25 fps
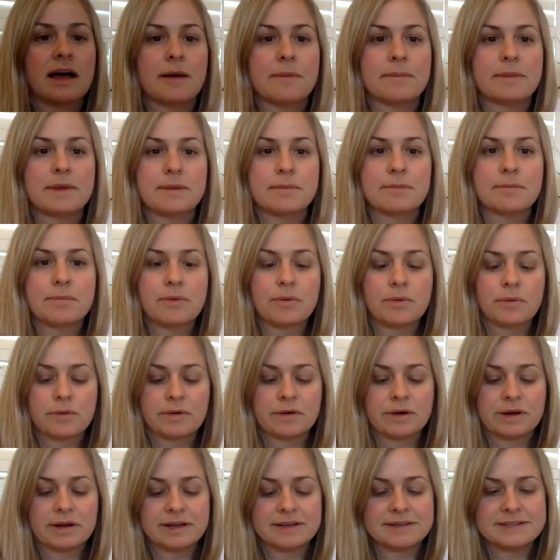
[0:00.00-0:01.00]

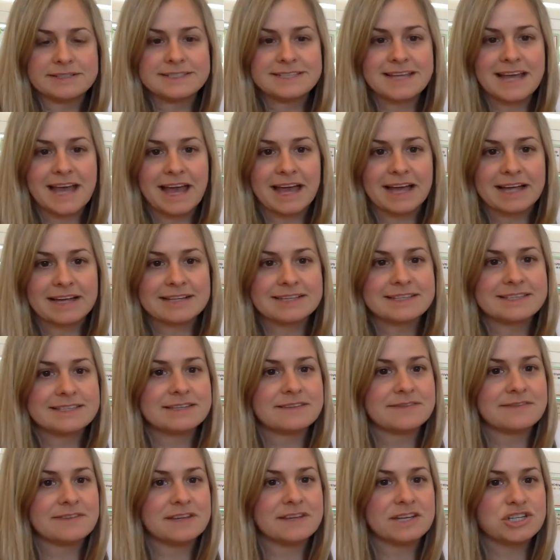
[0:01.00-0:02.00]
important text
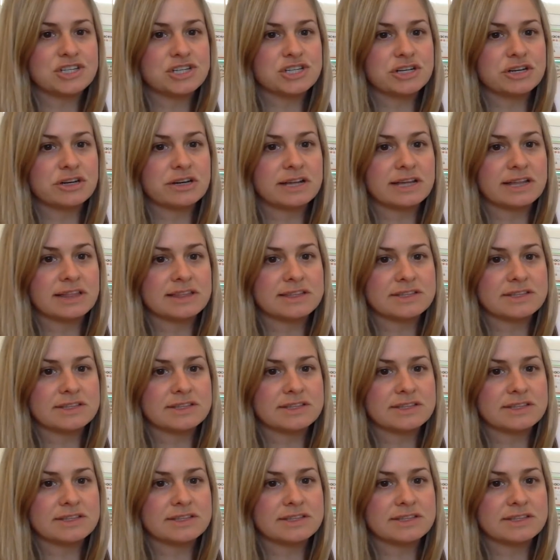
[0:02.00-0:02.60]
feature in the